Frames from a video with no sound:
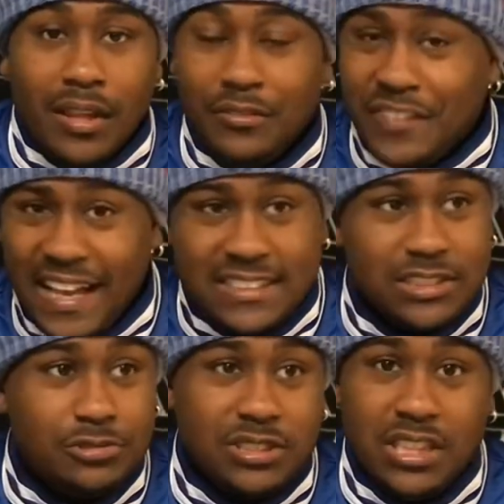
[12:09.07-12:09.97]
the
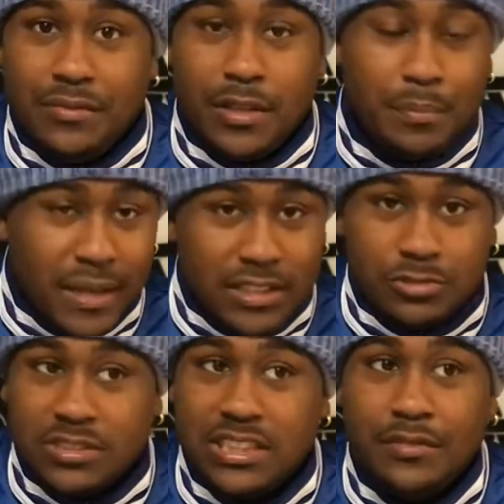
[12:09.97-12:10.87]
fastest receiver, the
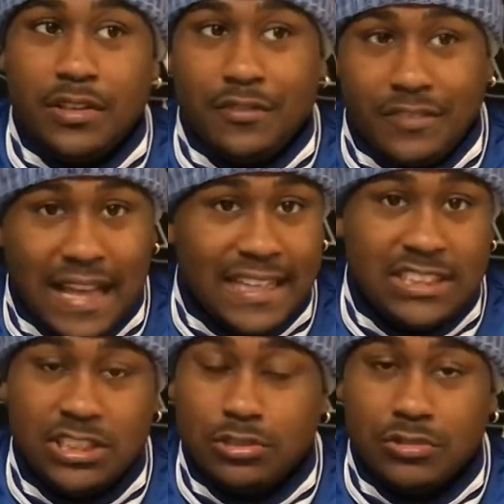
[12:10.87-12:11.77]
biggest receiver, the
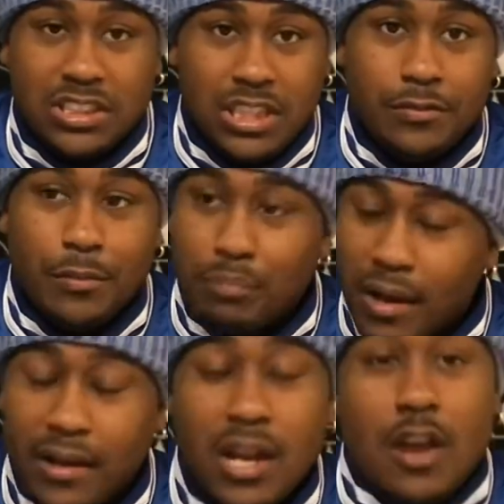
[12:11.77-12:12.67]
flashiest receiver,
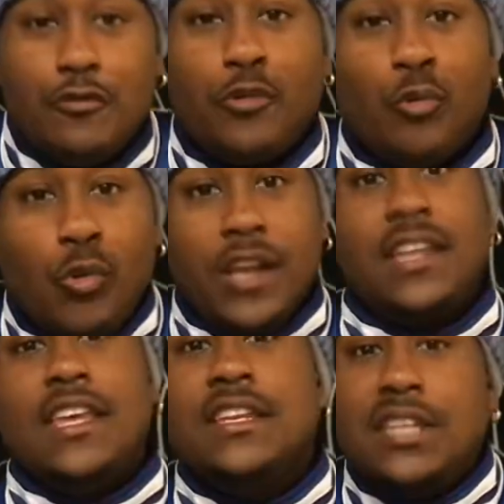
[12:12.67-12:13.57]
but for what
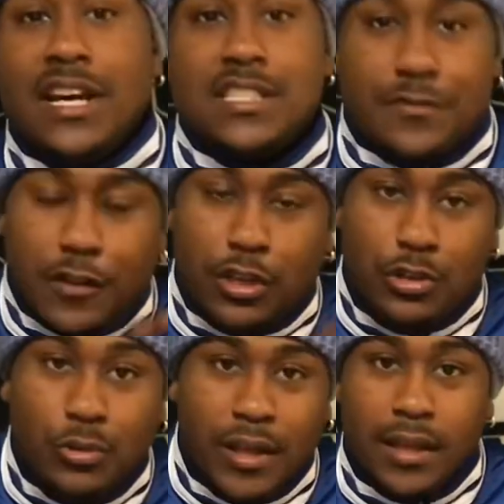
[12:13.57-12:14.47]
he does for the
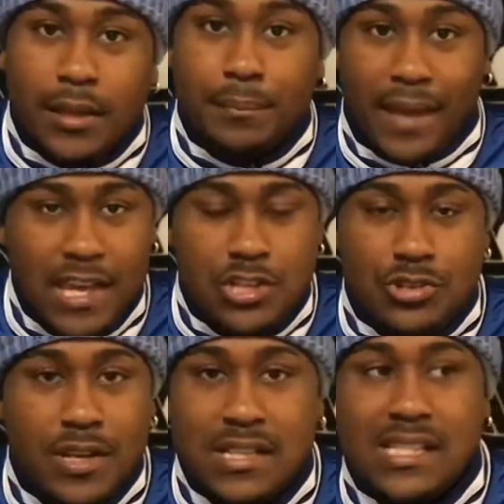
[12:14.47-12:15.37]
New England
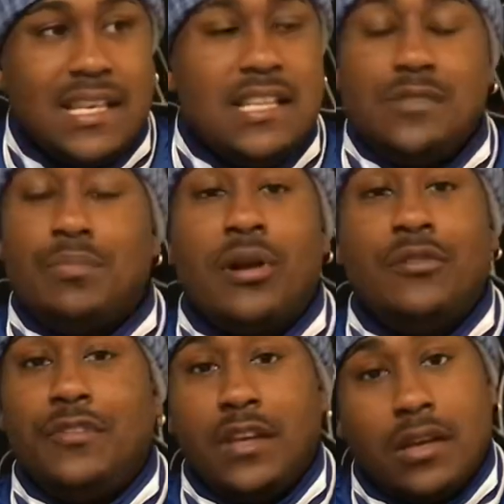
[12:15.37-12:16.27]
Patriots, he's
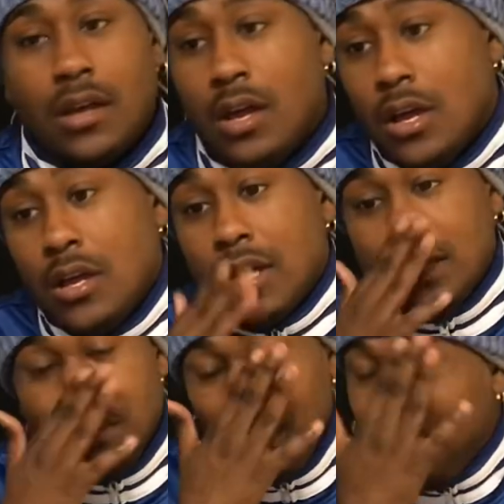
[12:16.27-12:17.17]
perfect.
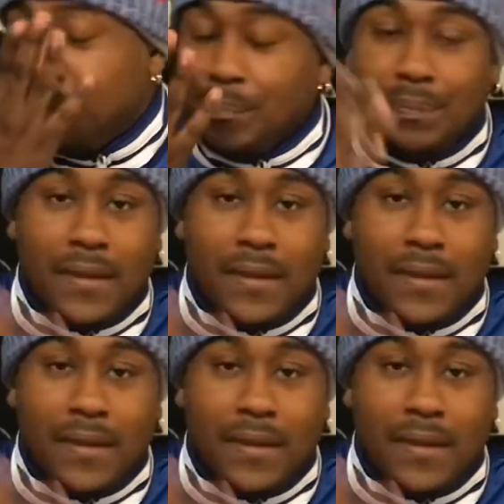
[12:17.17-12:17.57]
To me,